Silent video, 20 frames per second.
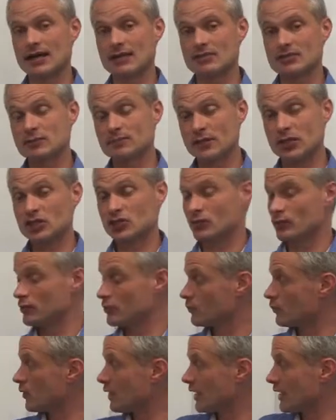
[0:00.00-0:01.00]
special
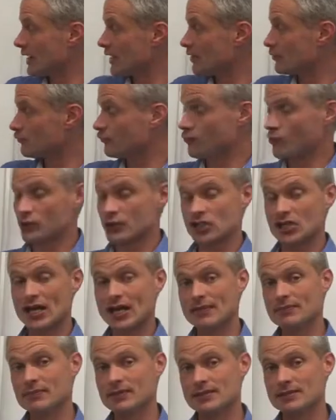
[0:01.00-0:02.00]
and why it has 4
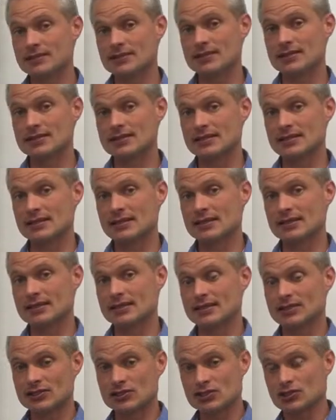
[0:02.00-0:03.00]
chambers is that
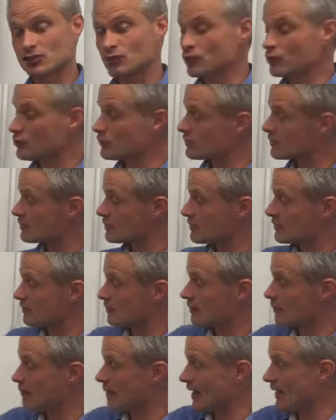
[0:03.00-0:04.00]
it stores
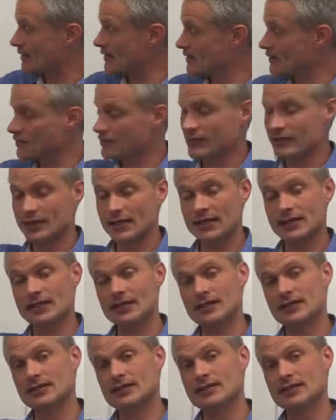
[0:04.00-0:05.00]
the bacteria
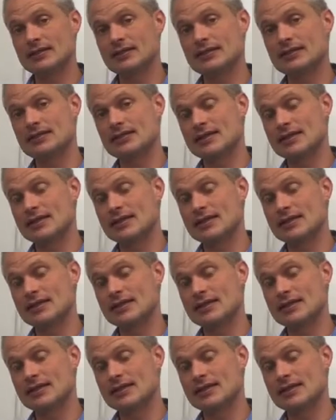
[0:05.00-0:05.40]
in